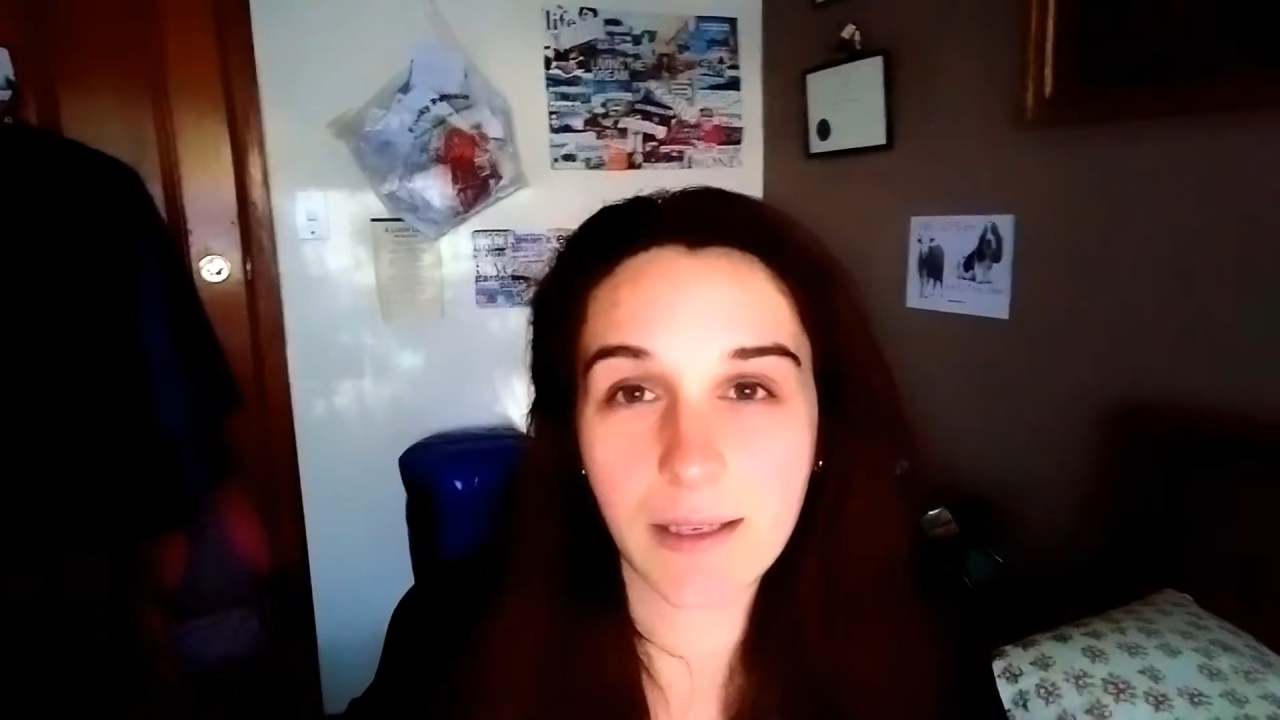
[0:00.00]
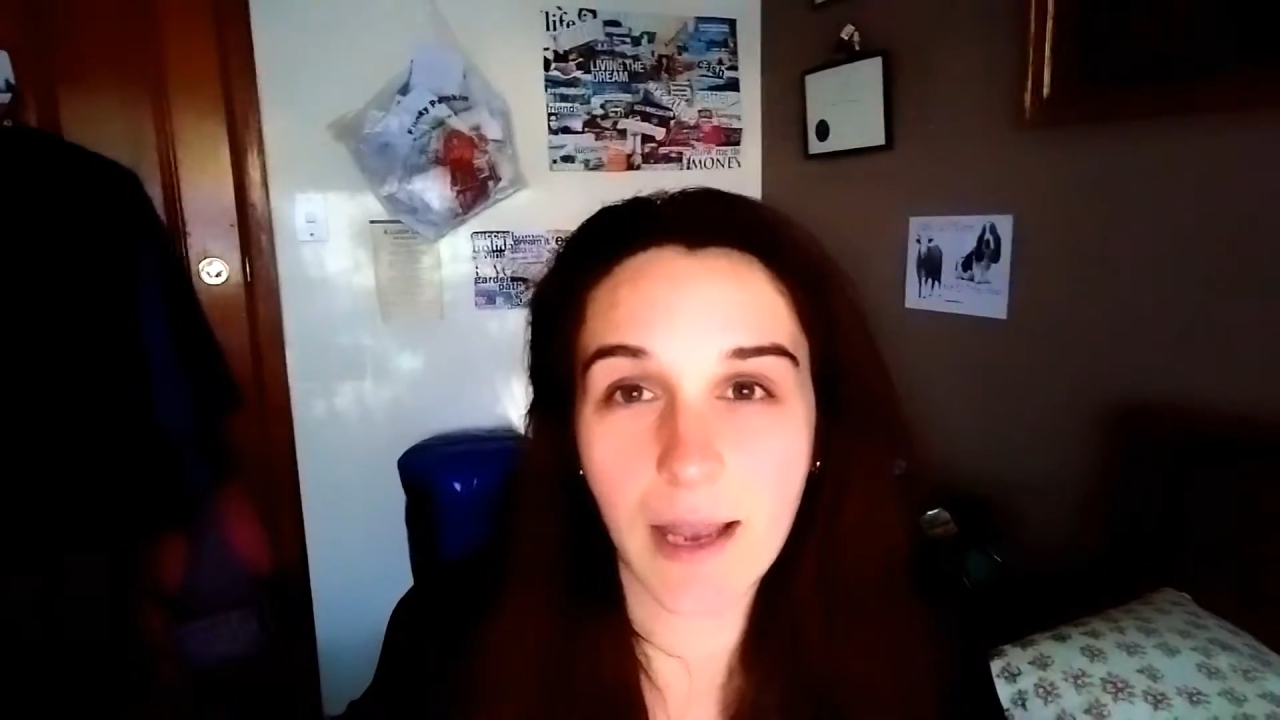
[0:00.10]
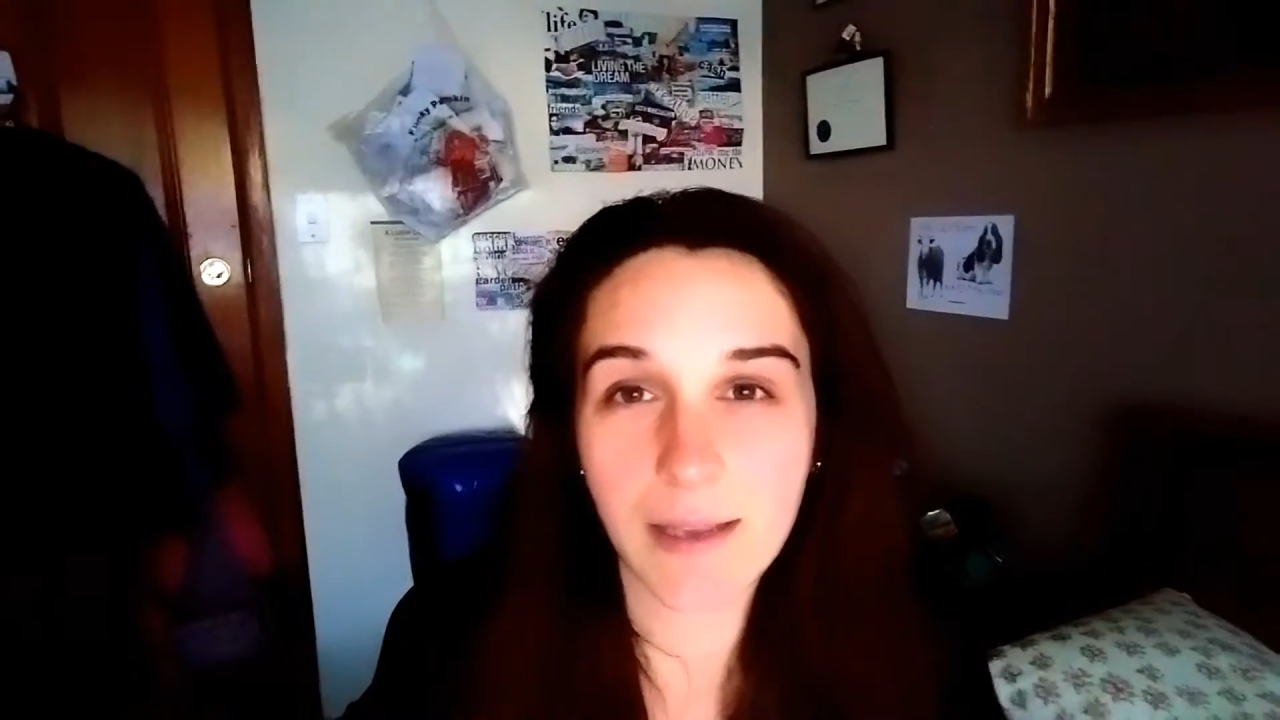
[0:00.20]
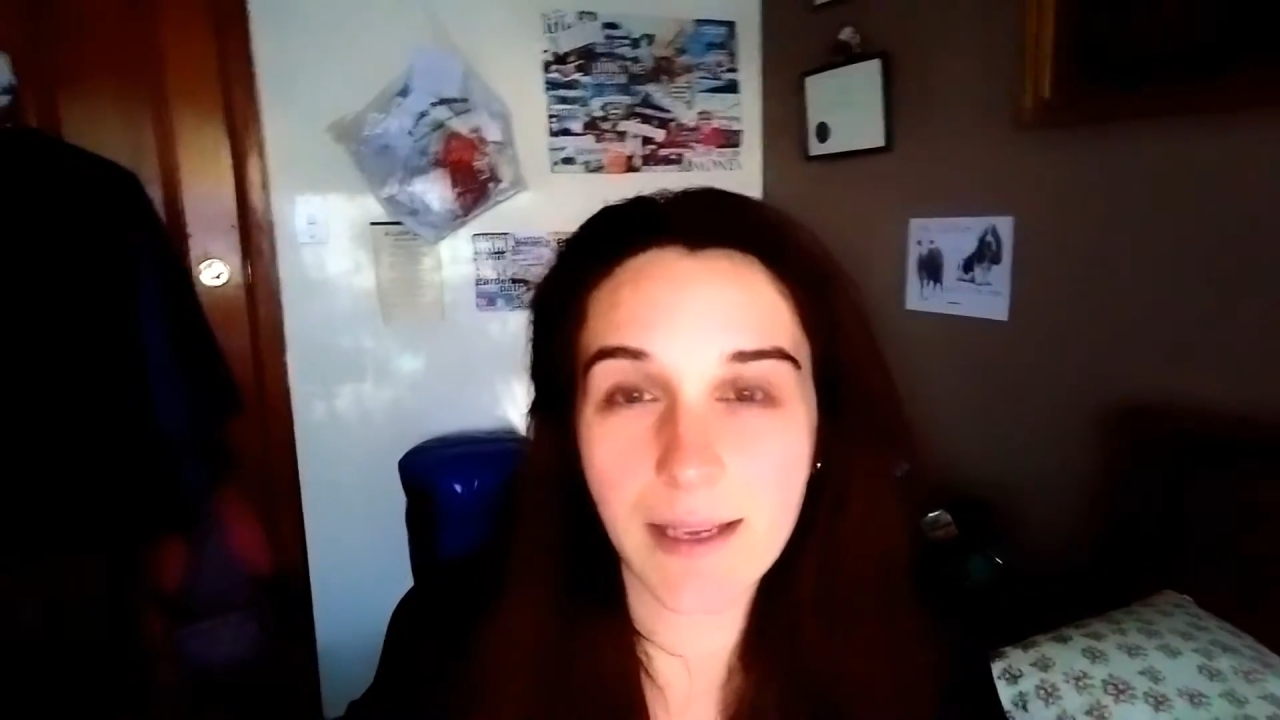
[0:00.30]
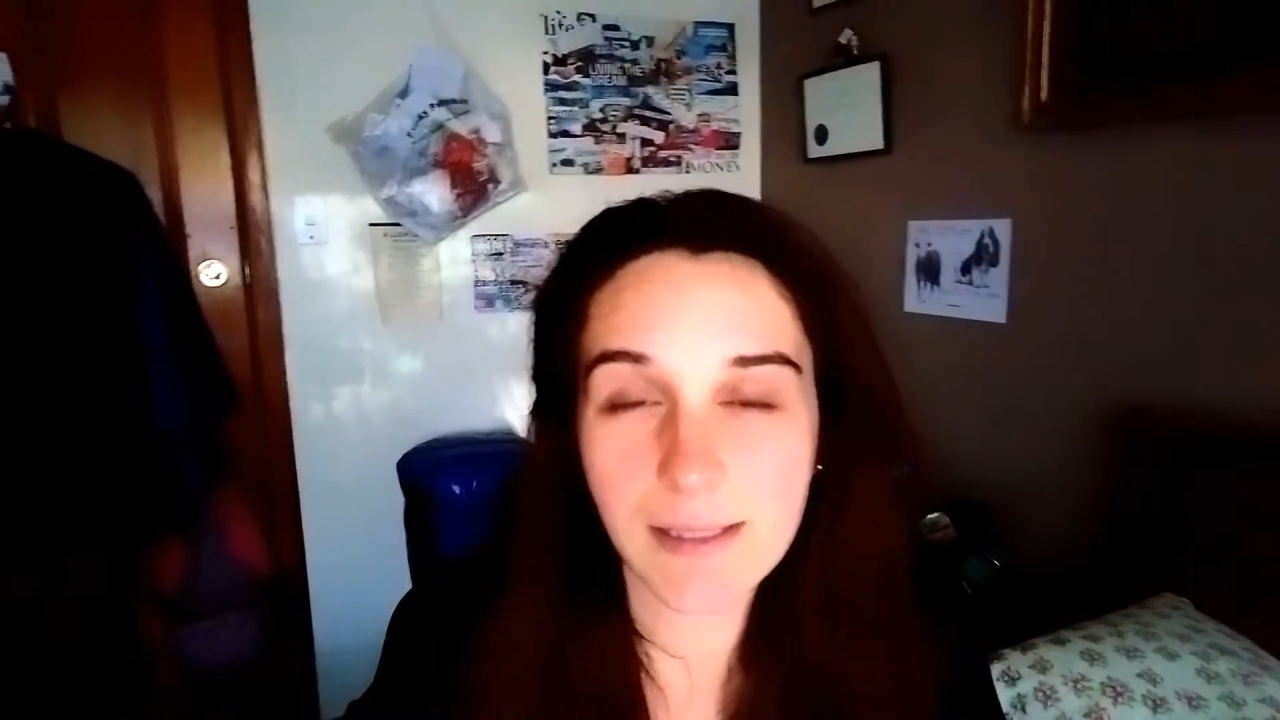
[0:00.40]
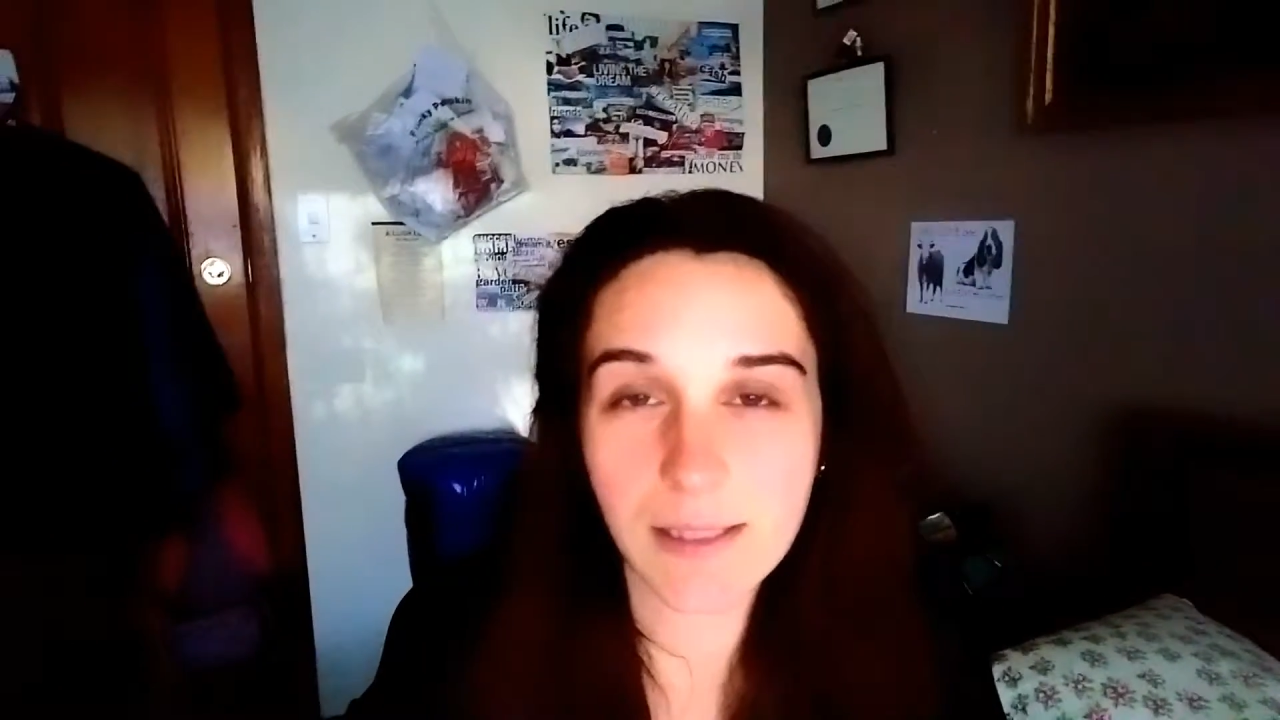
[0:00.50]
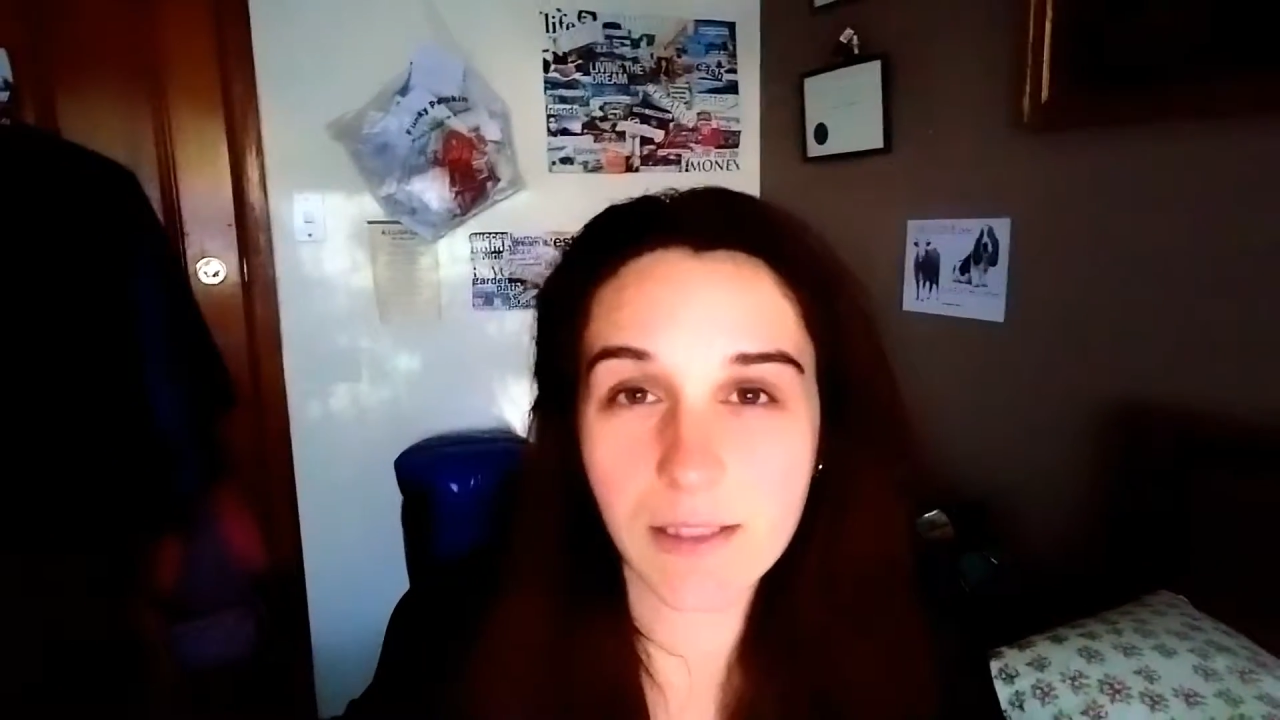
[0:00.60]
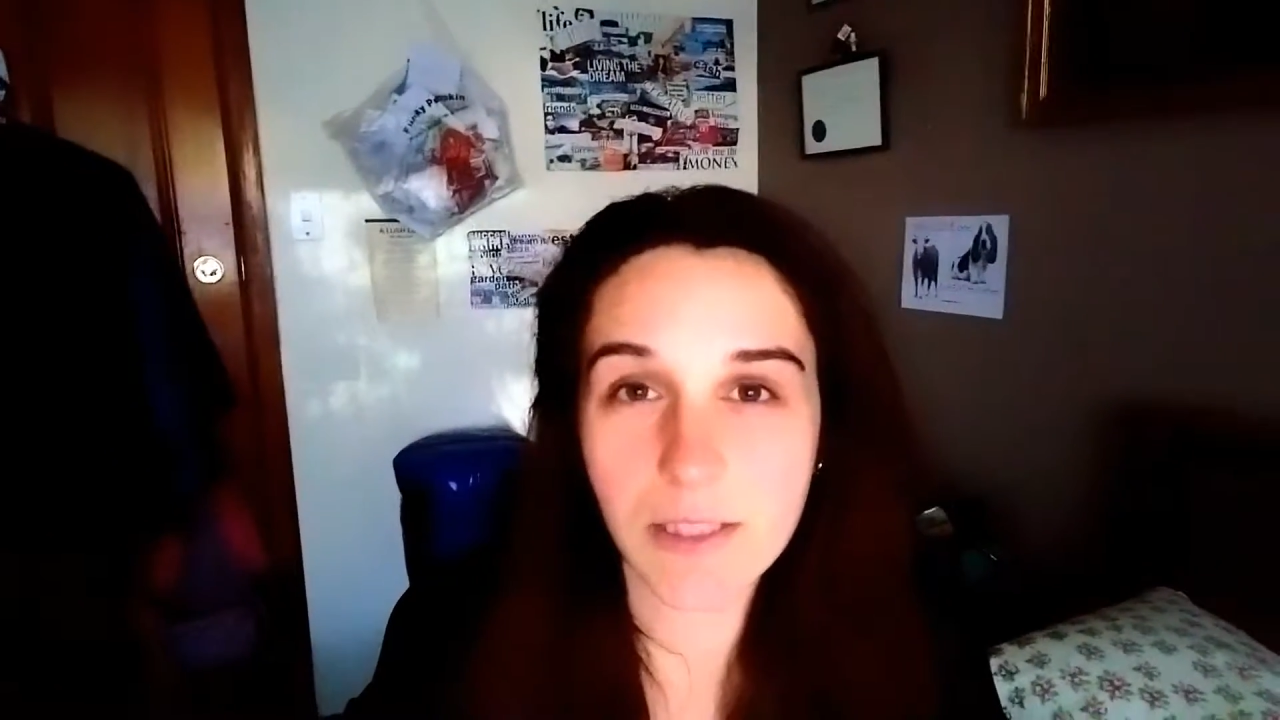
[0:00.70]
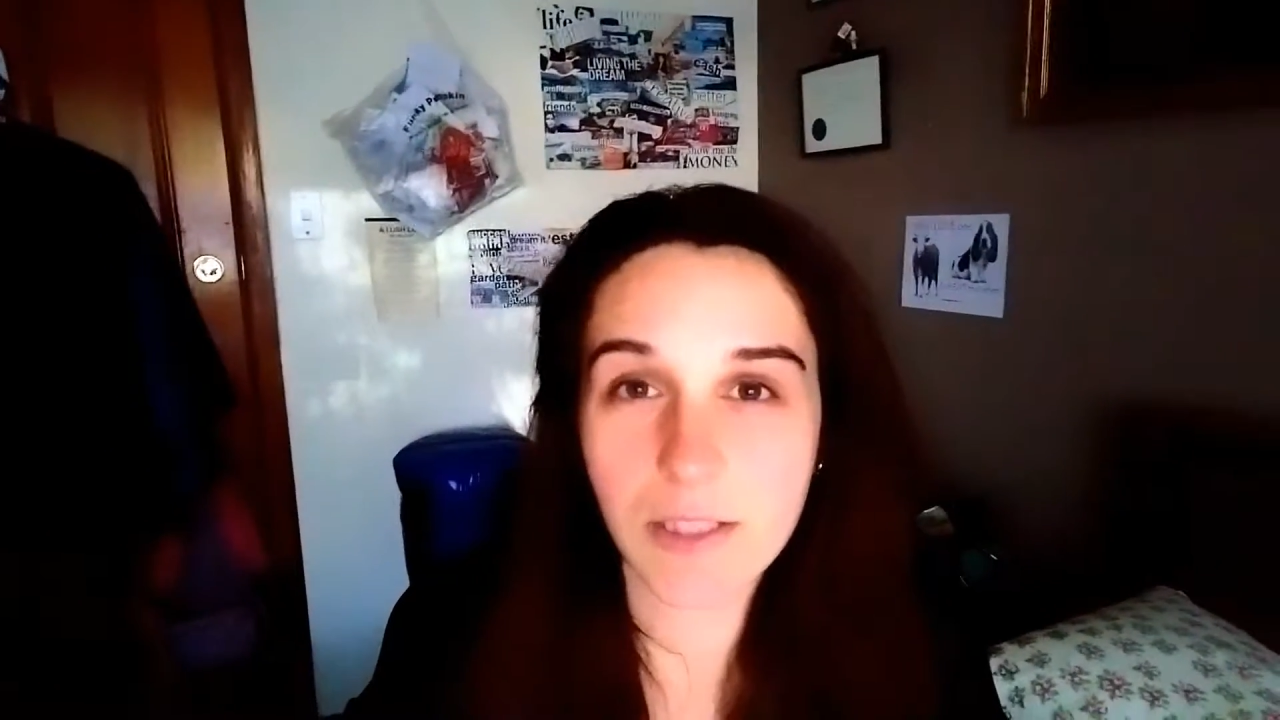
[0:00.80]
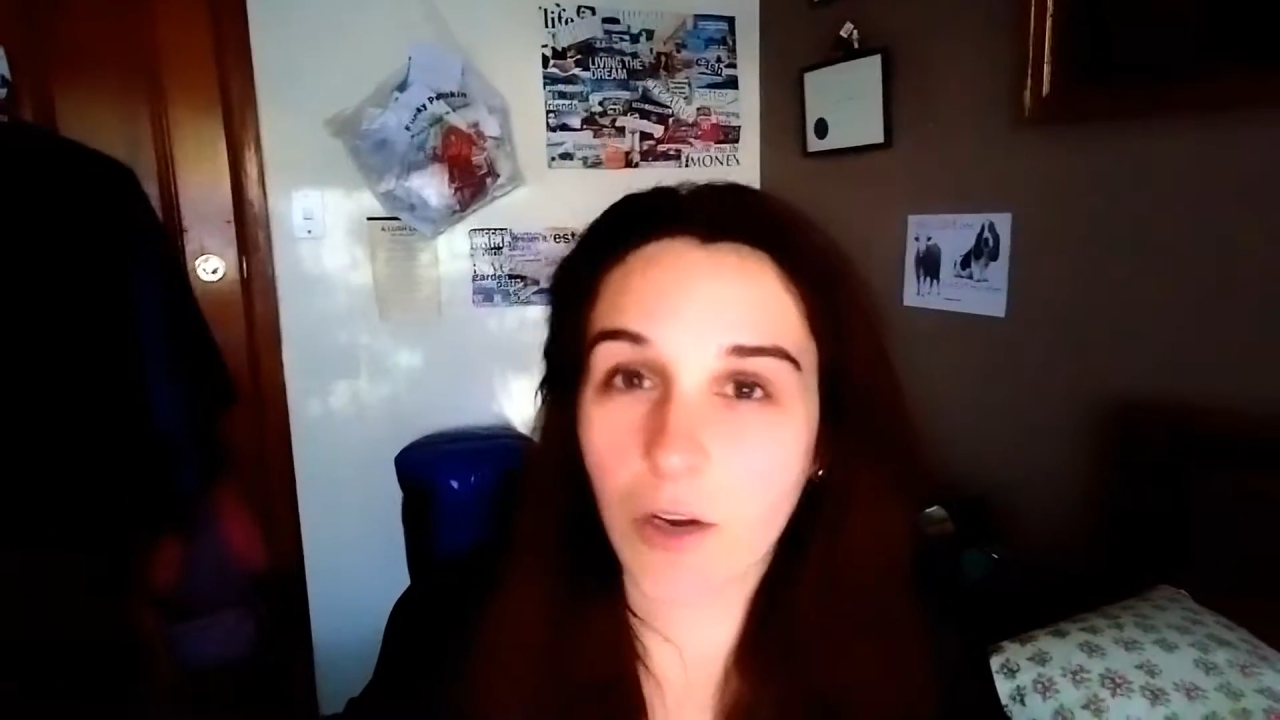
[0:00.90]
I guess I
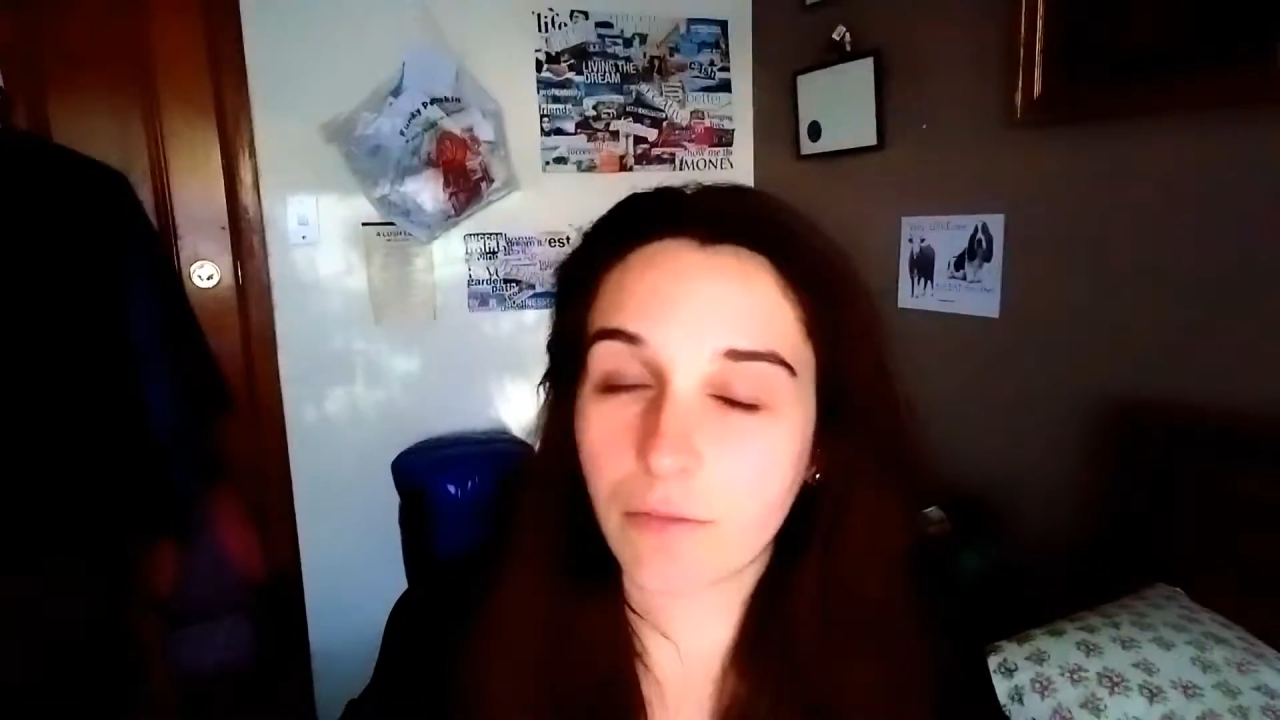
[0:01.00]
just don't